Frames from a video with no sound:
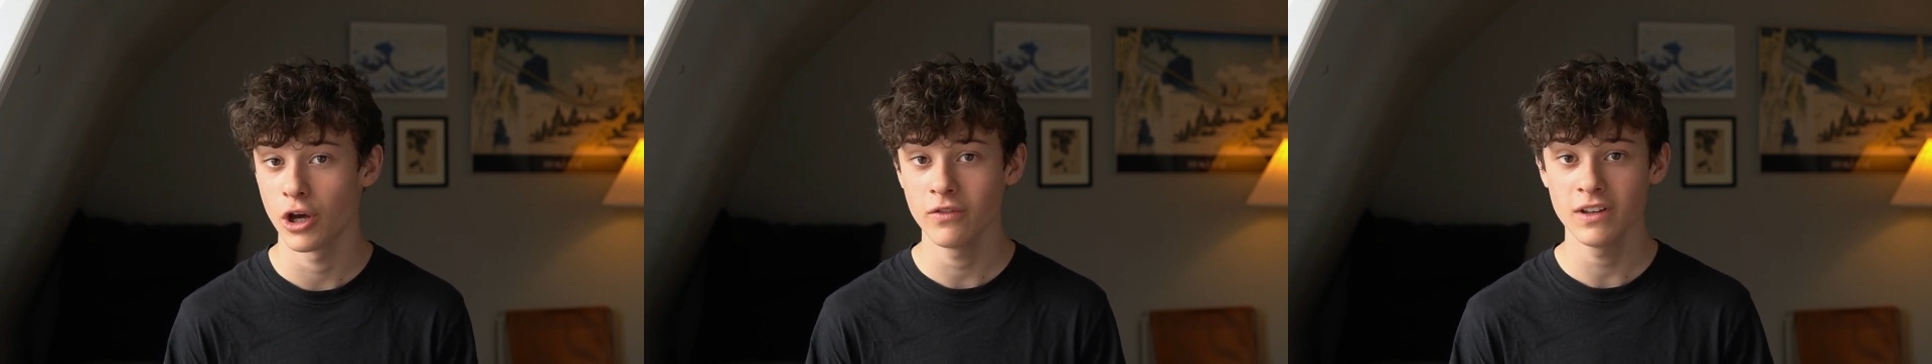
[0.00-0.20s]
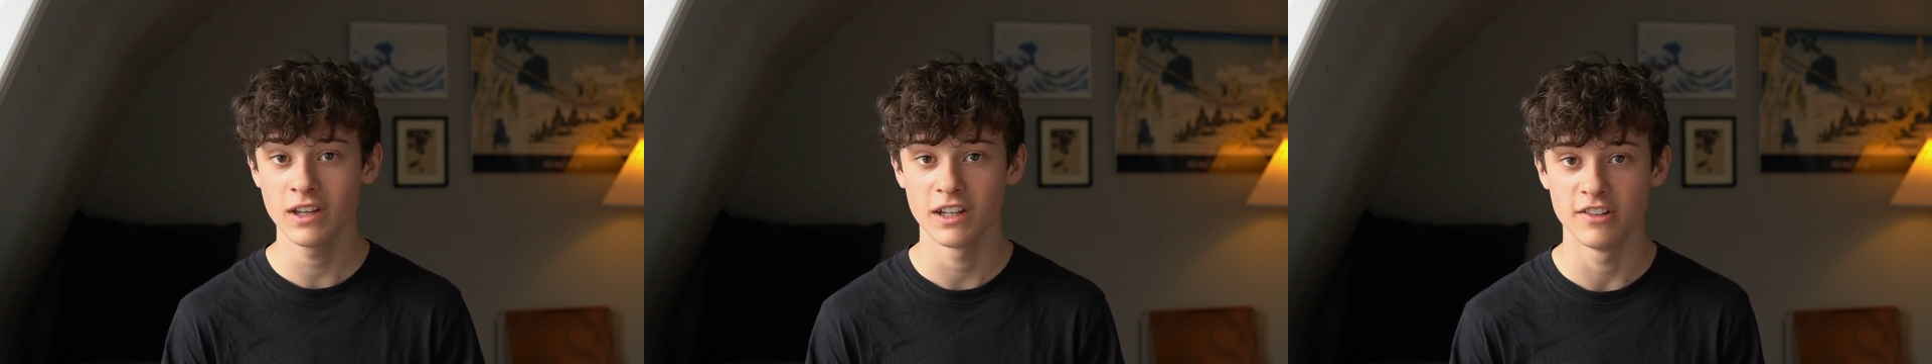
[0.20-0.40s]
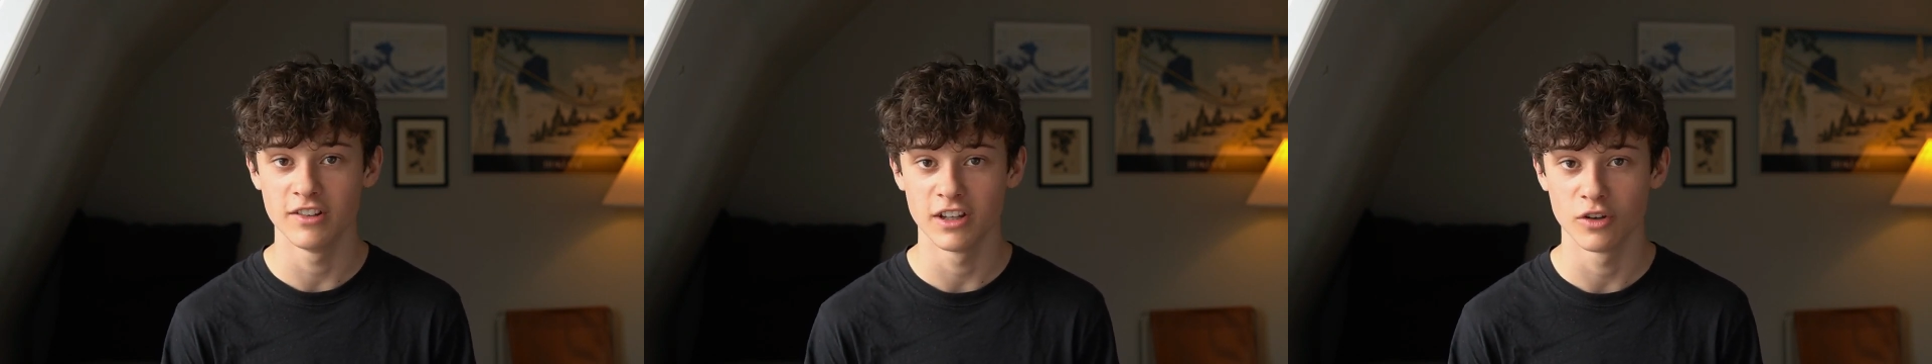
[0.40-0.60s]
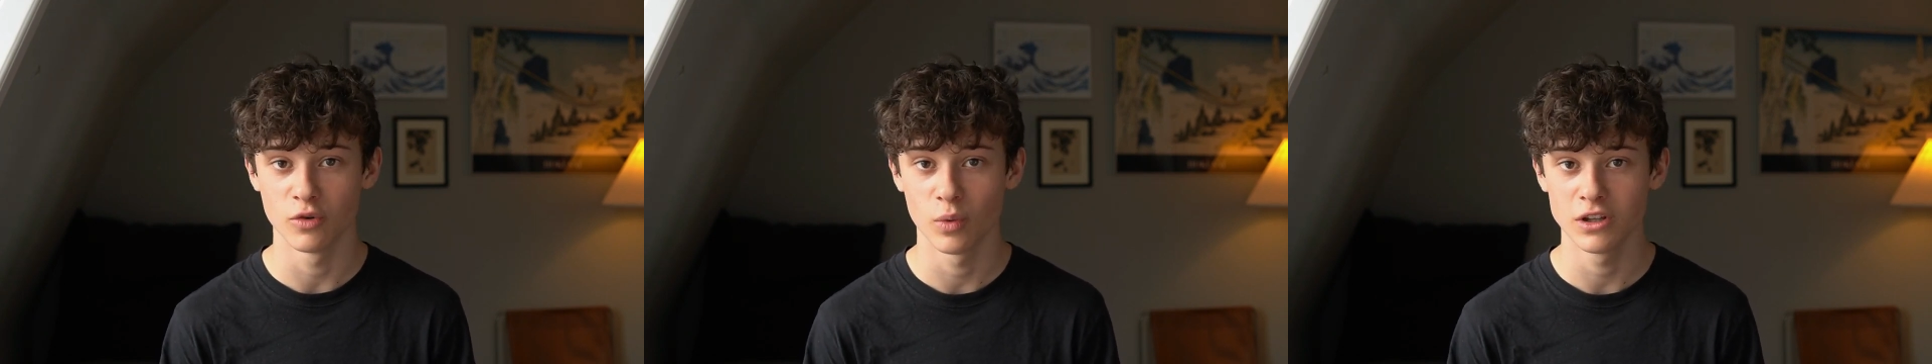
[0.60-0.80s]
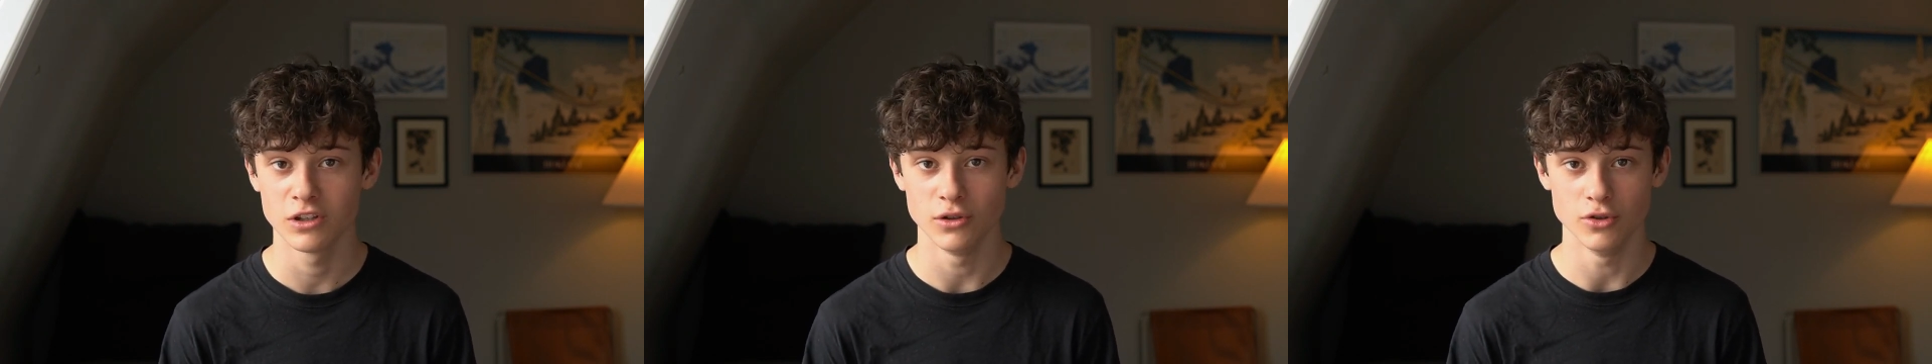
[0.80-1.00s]
overheating
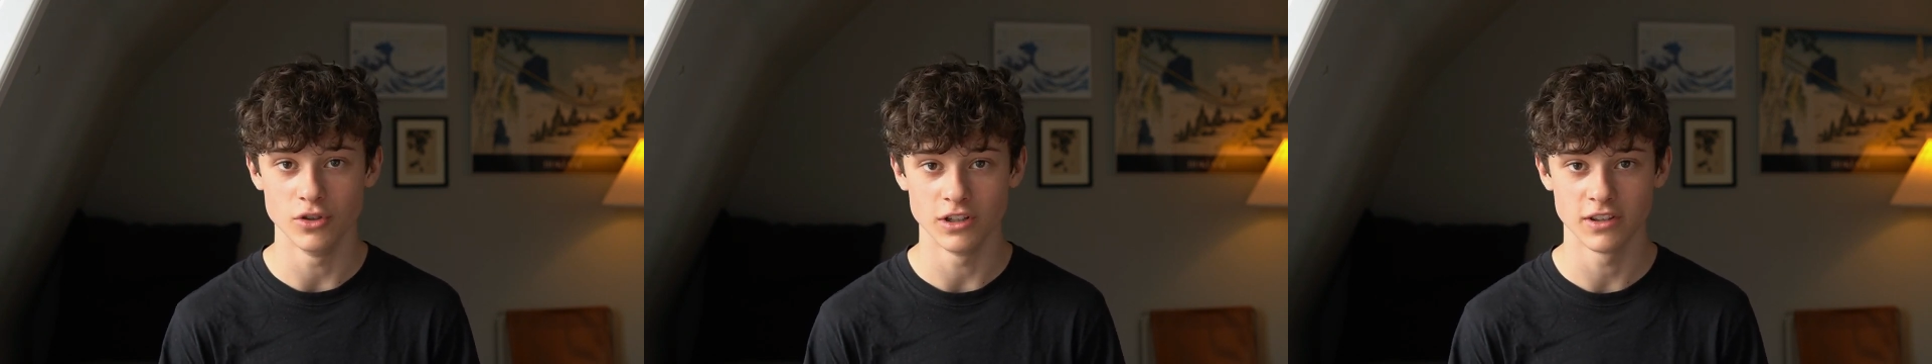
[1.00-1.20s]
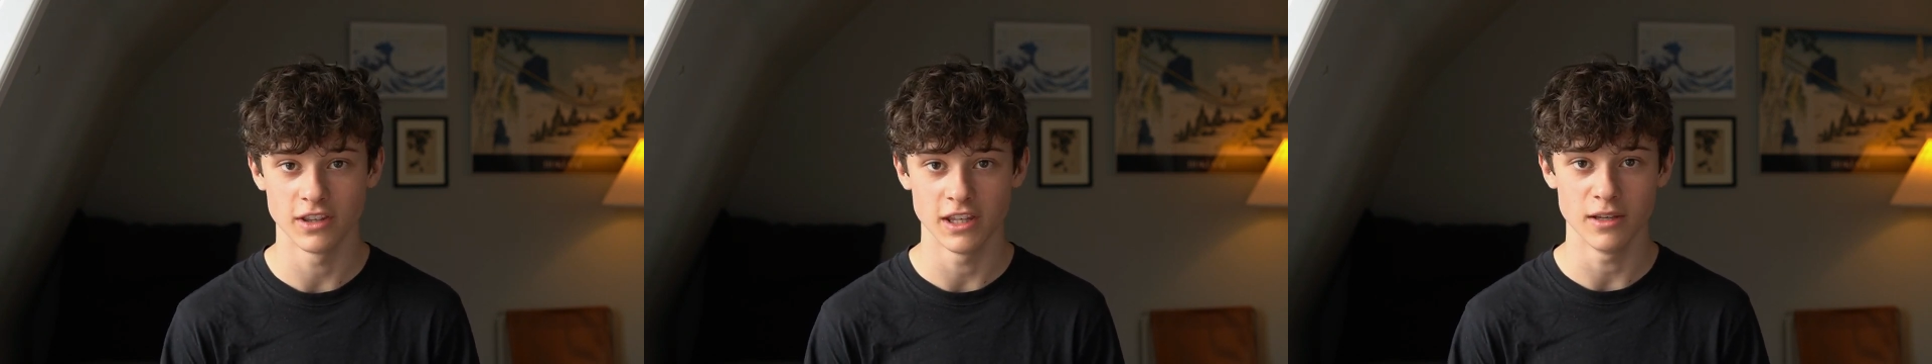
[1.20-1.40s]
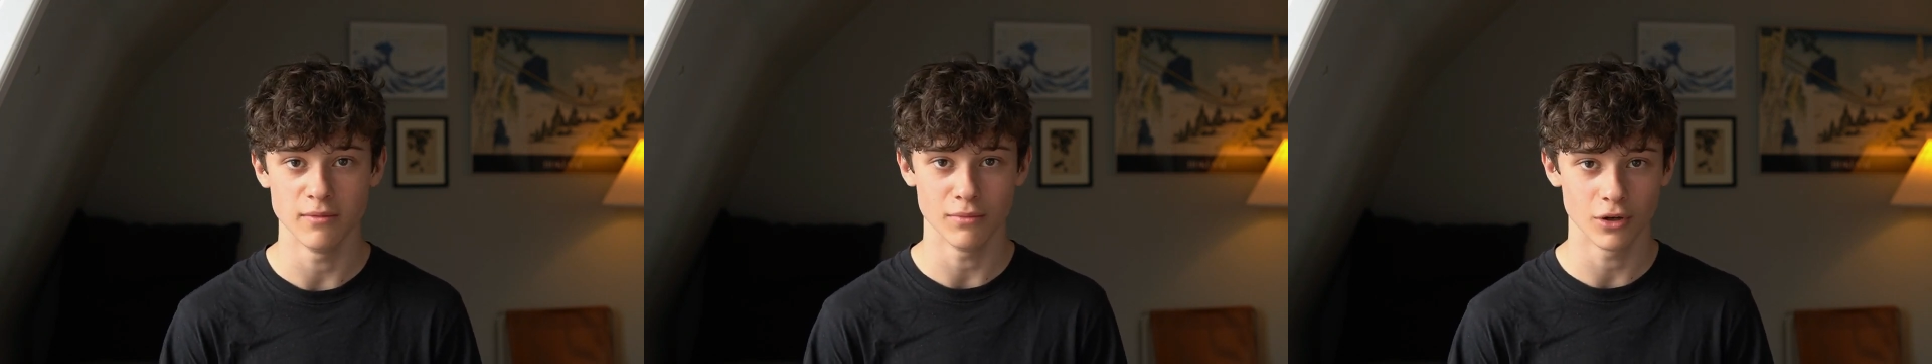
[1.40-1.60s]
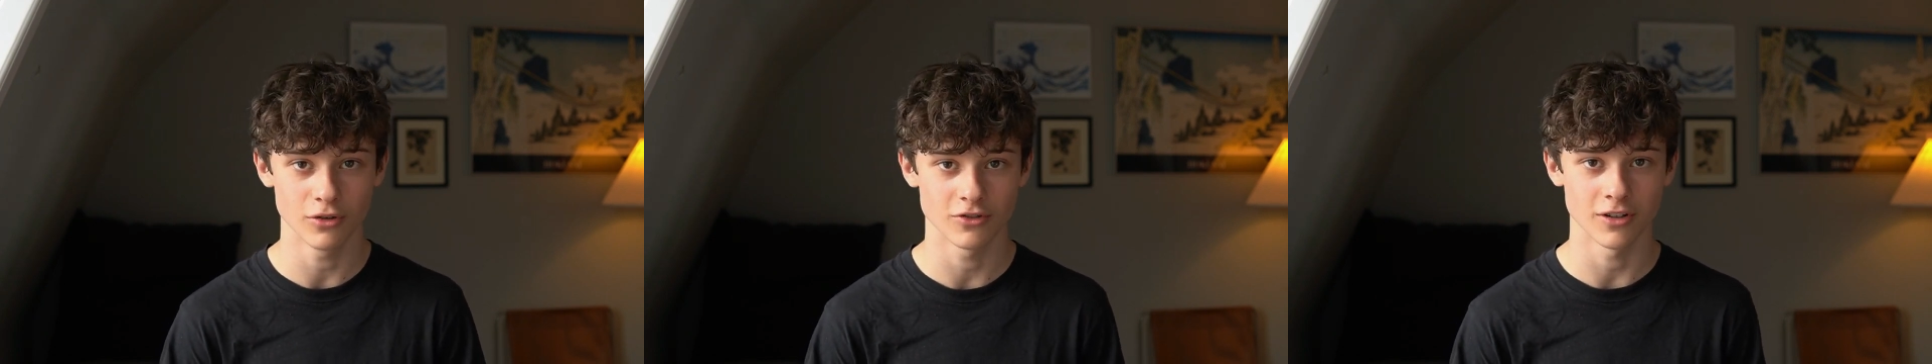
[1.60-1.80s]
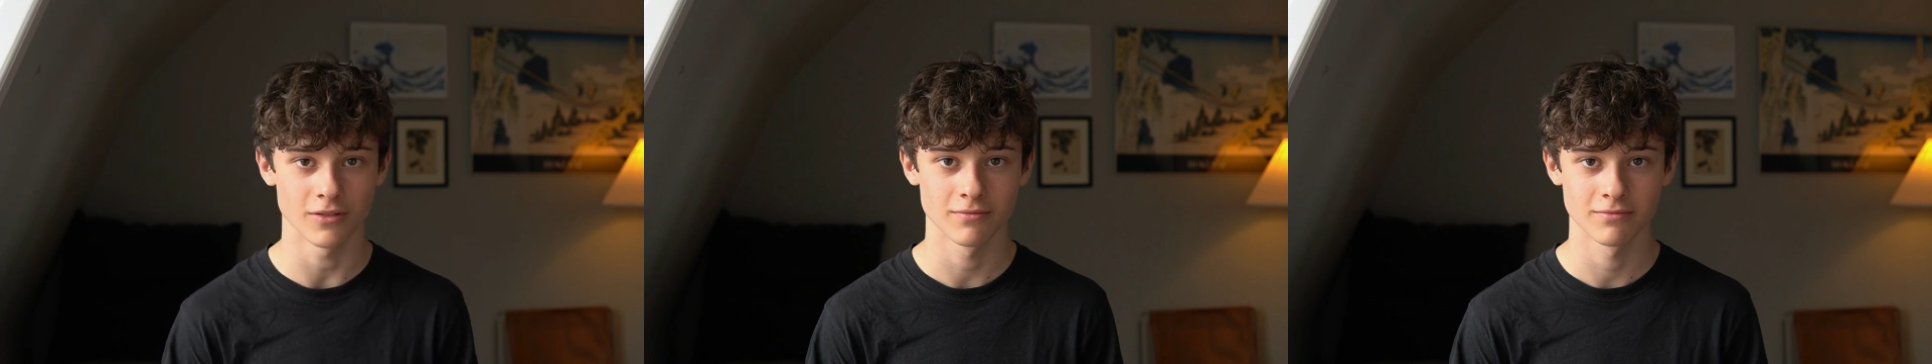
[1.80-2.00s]
when using the
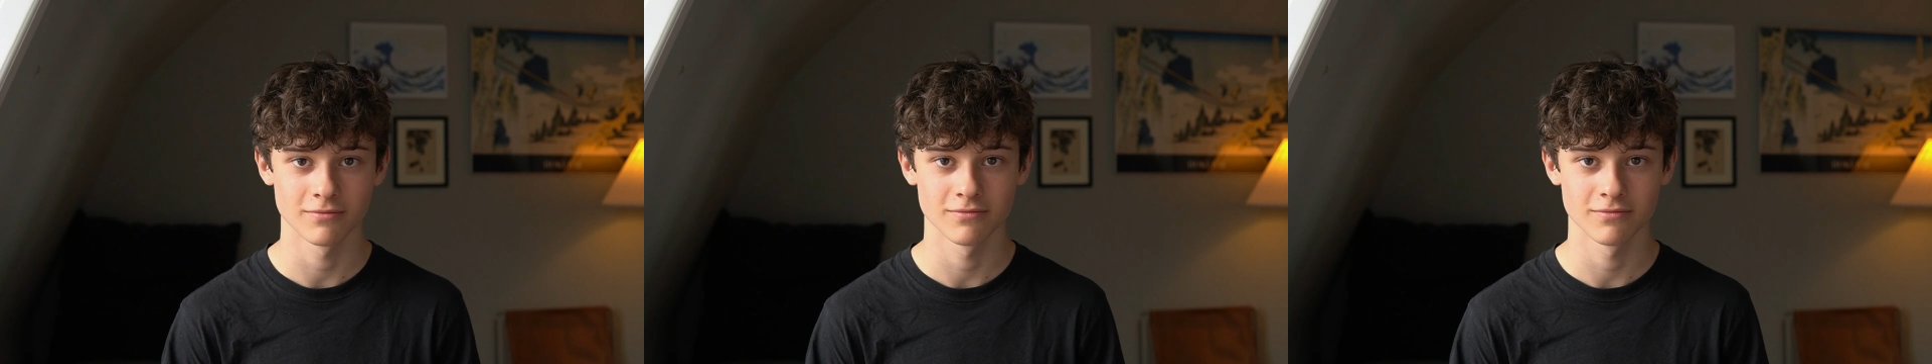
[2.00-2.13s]
motor.